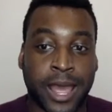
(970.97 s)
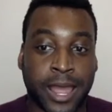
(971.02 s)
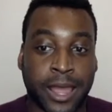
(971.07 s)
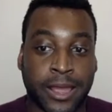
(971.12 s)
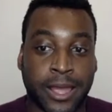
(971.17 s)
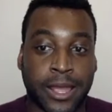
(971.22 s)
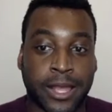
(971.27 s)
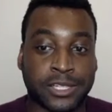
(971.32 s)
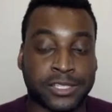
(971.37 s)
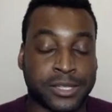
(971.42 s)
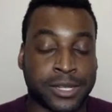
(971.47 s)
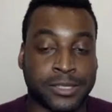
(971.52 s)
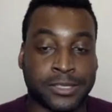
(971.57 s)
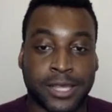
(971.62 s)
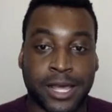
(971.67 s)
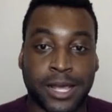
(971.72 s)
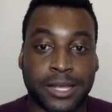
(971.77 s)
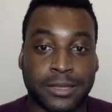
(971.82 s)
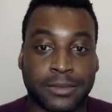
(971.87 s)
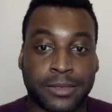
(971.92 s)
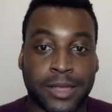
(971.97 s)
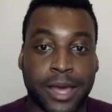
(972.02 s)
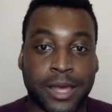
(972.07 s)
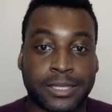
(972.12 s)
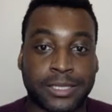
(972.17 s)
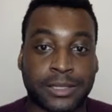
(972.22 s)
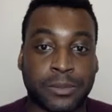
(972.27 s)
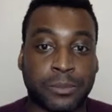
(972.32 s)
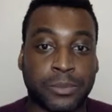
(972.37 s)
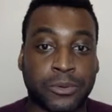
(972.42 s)
it's just that
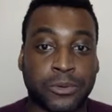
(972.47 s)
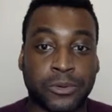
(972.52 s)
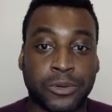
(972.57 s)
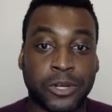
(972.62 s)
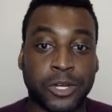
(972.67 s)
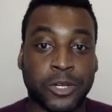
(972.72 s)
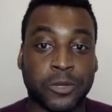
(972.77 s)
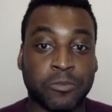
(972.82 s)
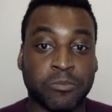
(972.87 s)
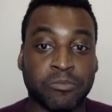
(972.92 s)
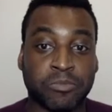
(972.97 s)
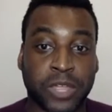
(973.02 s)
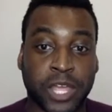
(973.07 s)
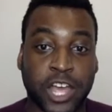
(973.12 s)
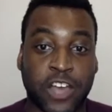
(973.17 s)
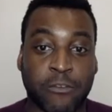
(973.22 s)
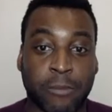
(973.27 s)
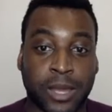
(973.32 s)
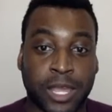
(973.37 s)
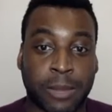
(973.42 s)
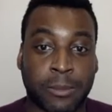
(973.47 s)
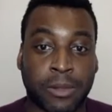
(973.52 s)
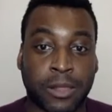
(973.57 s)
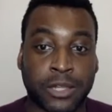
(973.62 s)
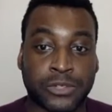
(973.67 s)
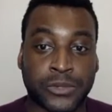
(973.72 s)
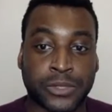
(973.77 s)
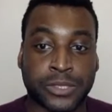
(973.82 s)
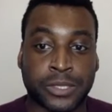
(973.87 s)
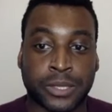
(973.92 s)
simple. They have my email
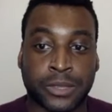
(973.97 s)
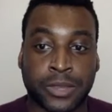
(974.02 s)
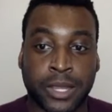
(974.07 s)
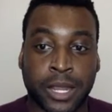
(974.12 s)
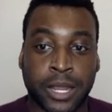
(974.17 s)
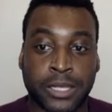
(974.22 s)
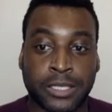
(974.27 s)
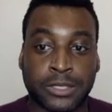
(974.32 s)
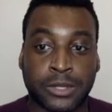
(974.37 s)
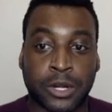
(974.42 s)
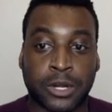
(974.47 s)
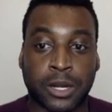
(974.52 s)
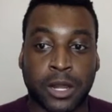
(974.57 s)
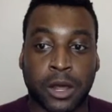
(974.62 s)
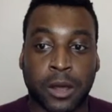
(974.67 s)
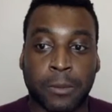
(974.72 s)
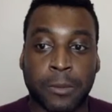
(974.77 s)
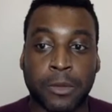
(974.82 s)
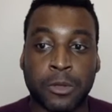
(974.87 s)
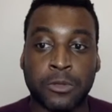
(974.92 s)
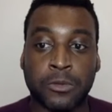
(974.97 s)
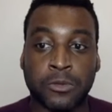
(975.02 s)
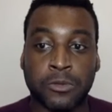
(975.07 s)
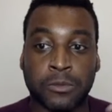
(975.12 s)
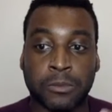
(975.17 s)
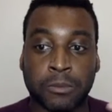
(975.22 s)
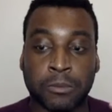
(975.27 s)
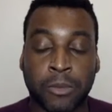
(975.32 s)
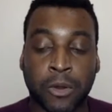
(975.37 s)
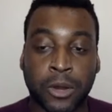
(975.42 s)
address and they can start
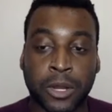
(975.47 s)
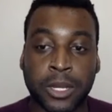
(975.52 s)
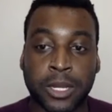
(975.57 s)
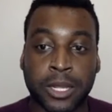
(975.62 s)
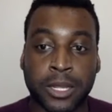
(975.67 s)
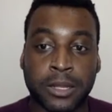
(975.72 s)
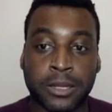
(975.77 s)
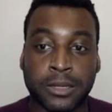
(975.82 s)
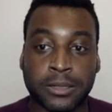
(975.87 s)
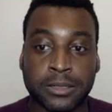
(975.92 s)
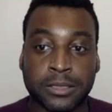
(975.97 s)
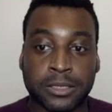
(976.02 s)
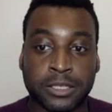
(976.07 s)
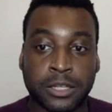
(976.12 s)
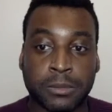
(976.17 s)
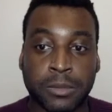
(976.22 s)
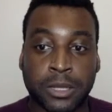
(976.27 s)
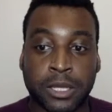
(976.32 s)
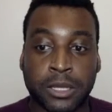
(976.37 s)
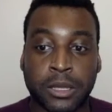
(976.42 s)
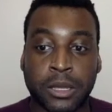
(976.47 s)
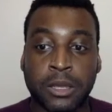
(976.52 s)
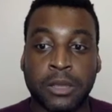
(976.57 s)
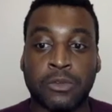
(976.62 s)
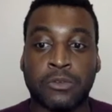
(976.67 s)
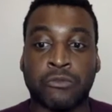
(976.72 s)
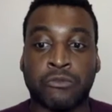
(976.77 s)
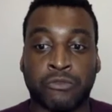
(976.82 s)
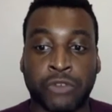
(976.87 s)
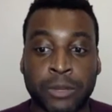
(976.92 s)
marketing to me,
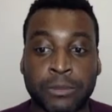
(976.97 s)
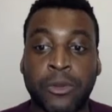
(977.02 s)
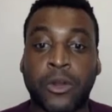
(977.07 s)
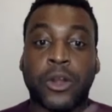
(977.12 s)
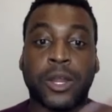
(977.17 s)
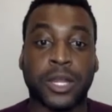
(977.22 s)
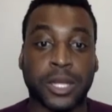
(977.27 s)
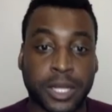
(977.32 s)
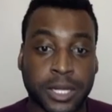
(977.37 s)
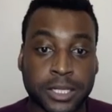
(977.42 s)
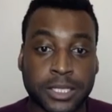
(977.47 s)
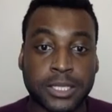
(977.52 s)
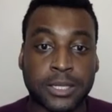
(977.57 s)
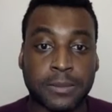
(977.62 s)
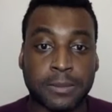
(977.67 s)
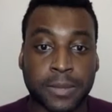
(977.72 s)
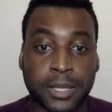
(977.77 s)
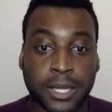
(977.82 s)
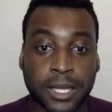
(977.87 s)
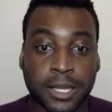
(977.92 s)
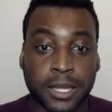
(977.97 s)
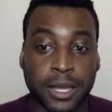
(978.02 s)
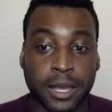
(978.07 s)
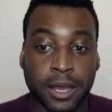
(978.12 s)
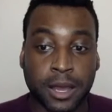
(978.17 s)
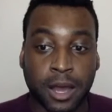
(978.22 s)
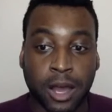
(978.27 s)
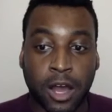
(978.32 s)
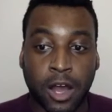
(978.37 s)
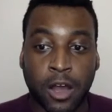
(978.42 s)
remarketing to me,
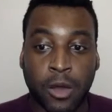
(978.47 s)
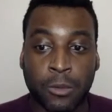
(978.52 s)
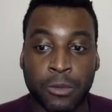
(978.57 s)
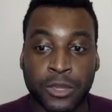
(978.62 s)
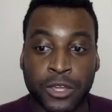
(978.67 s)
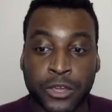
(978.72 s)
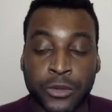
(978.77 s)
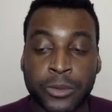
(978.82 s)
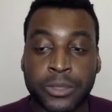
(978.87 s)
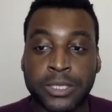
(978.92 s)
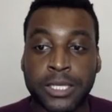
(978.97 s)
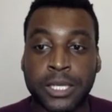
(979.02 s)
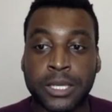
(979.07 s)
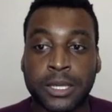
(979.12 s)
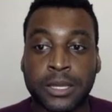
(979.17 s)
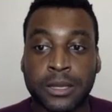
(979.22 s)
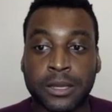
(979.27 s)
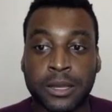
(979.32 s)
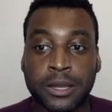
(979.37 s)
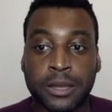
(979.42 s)
using